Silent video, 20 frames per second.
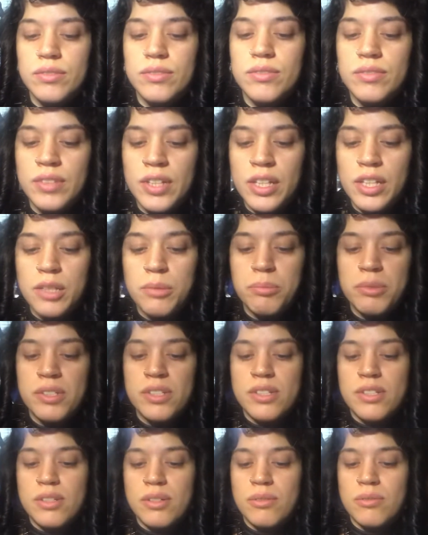They could be
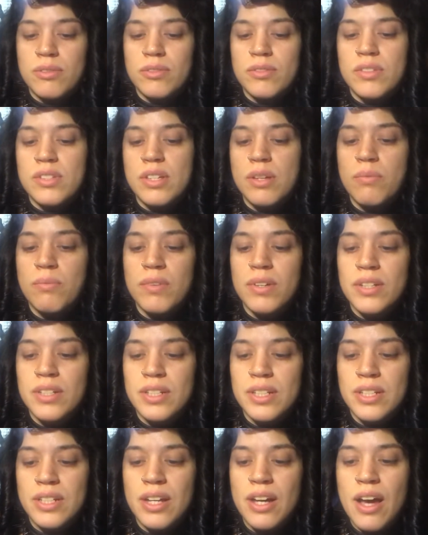so, someone
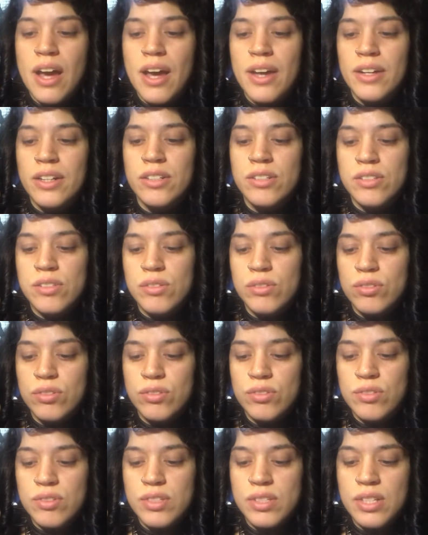in a higher
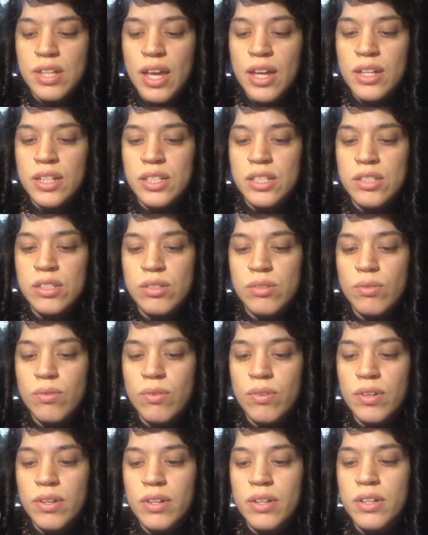social status,
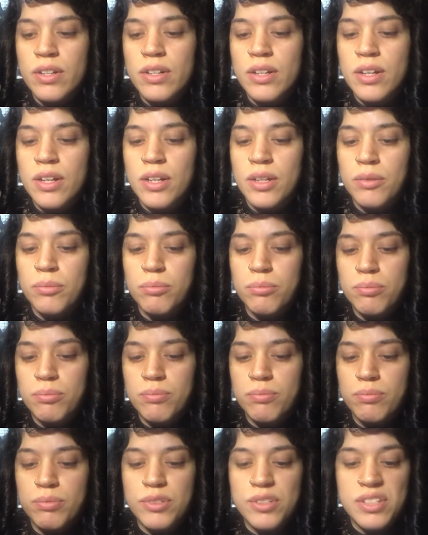or um,
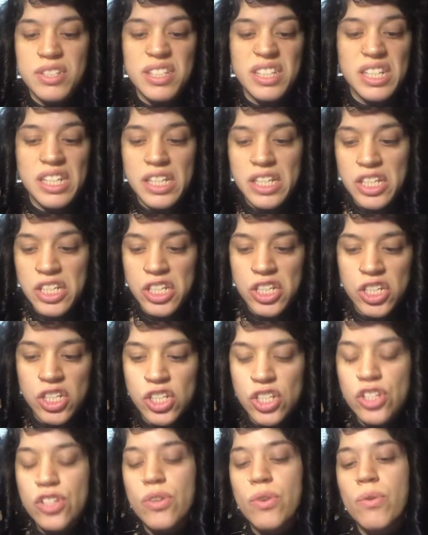
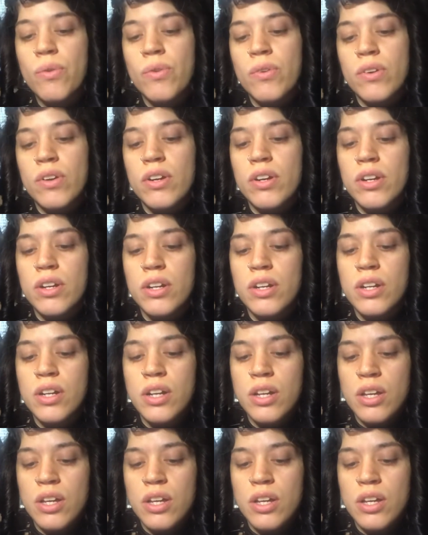prestige, or